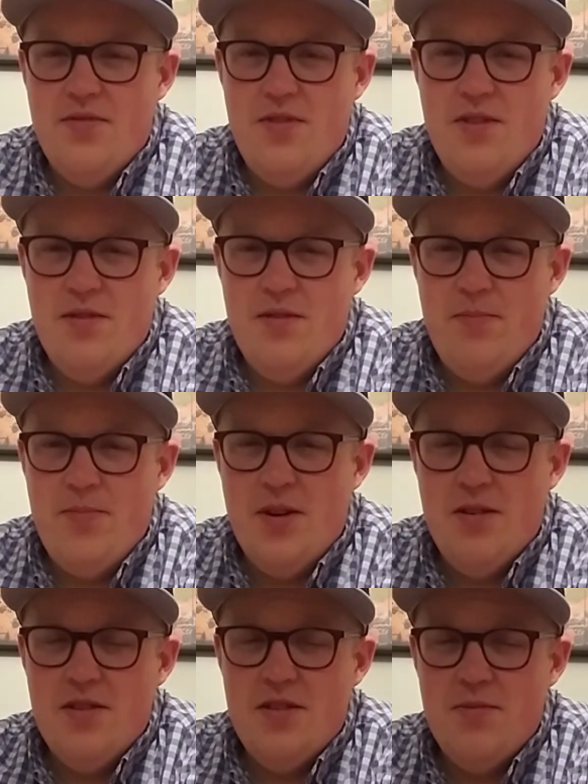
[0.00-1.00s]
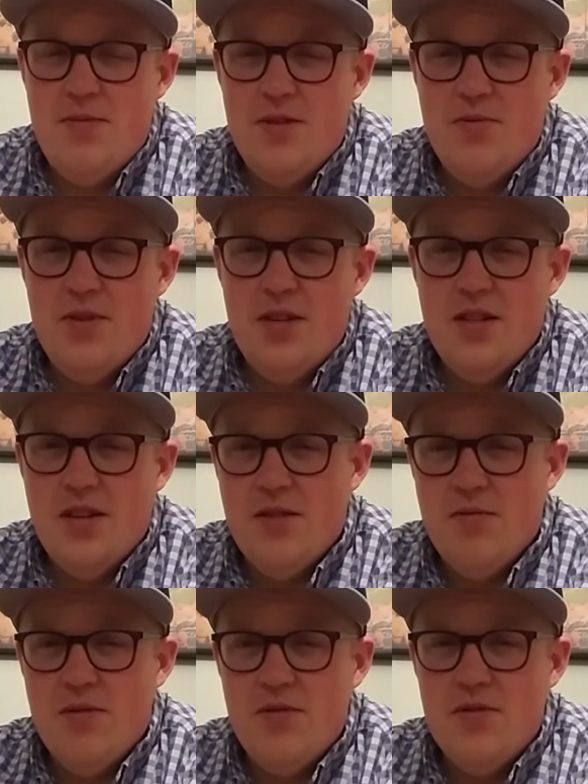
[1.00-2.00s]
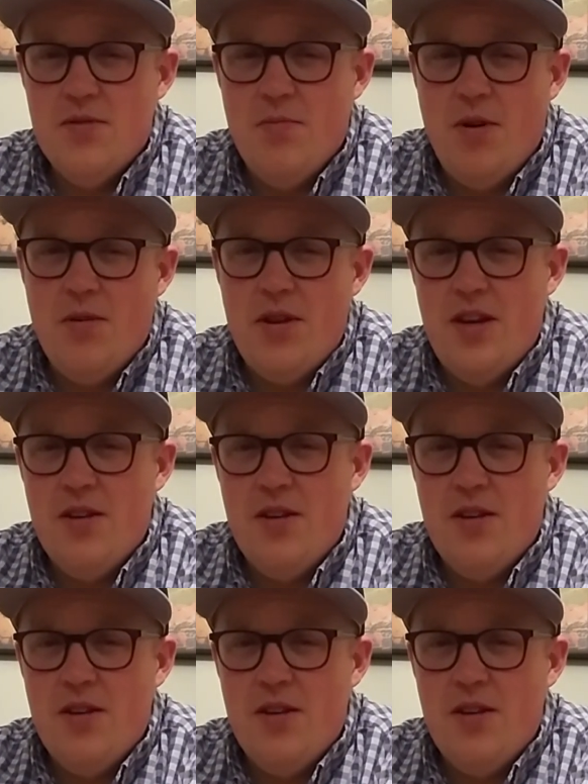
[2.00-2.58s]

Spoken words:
the bitterness is between like the roasted malt and